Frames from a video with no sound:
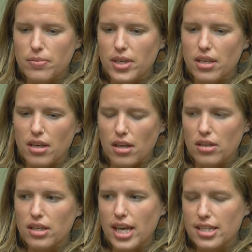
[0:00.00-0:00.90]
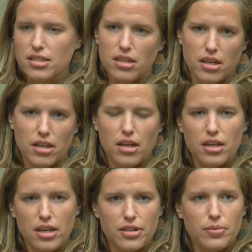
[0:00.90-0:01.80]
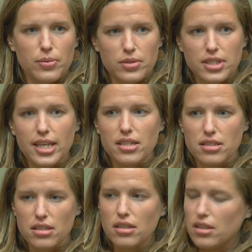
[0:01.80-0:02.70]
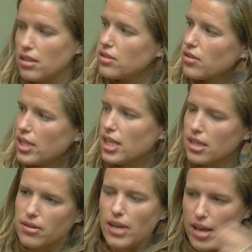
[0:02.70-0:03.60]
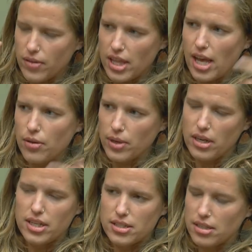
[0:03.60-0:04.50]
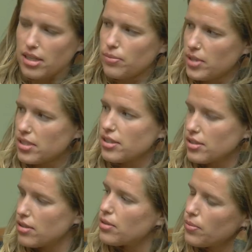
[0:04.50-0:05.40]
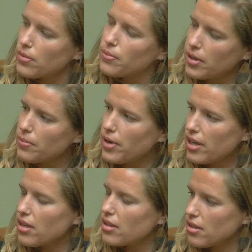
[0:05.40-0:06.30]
to be a good guest on, on another people's lands. So I think having that awareness um, is also an important part.